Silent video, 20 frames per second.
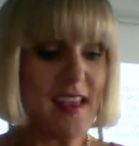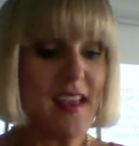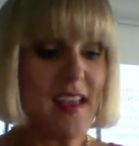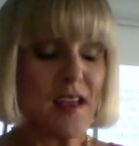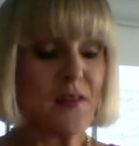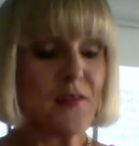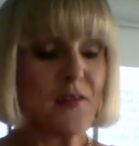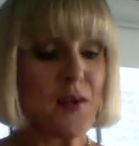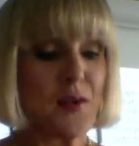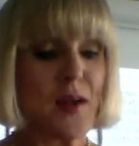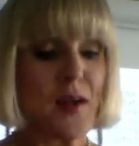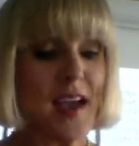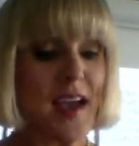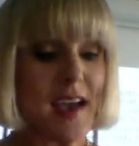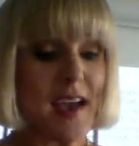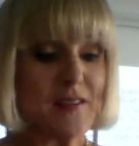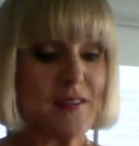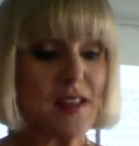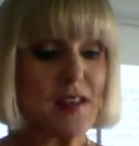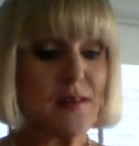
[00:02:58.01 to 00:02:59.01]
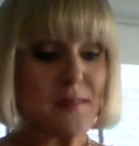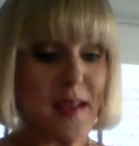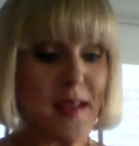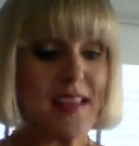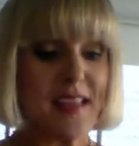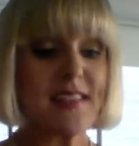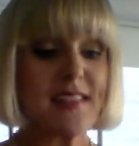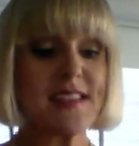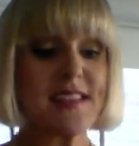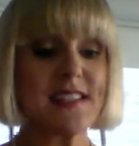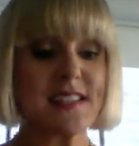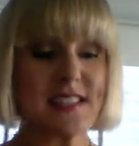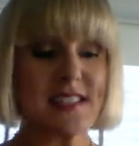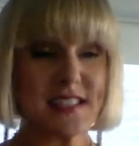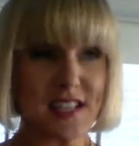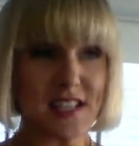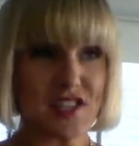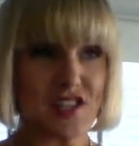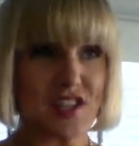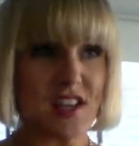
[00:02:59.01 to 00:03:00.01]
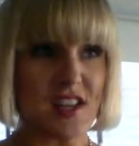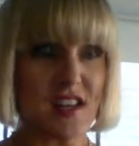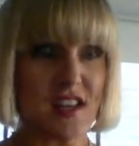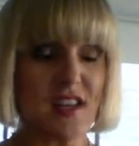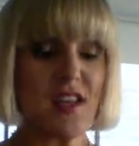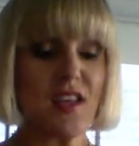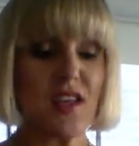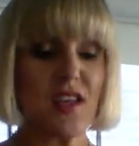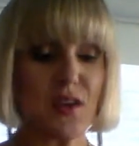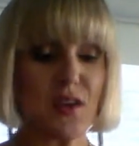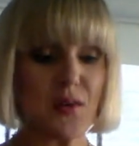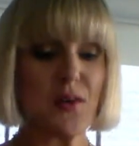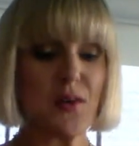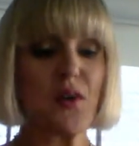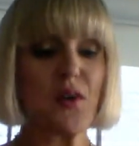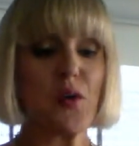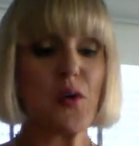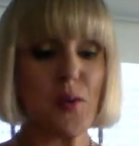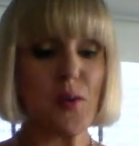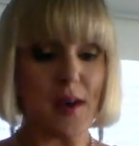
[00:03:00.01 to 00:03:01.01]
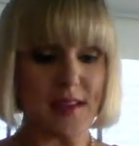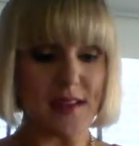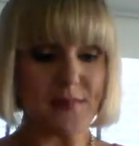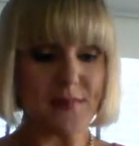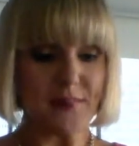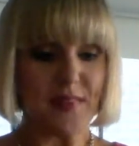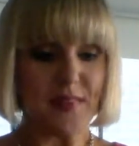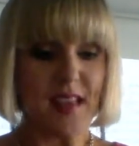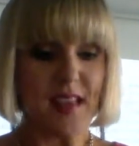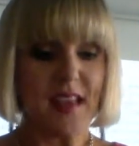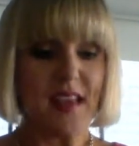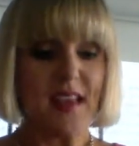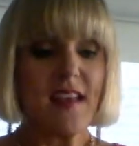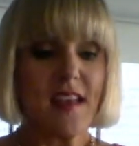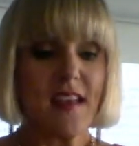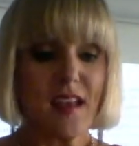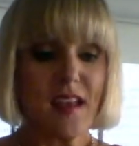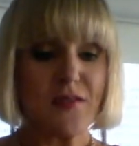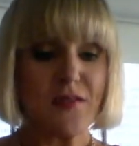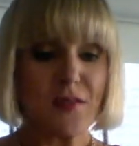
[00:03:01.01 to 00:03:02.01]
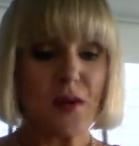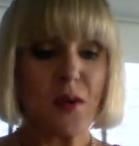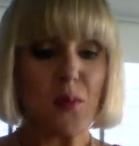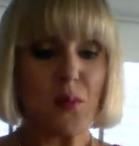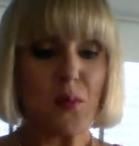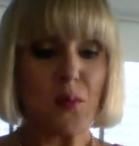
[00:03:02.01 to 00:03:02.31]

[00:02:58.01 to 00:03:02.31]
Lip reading: if you haven't made the decision, you'll quit. If it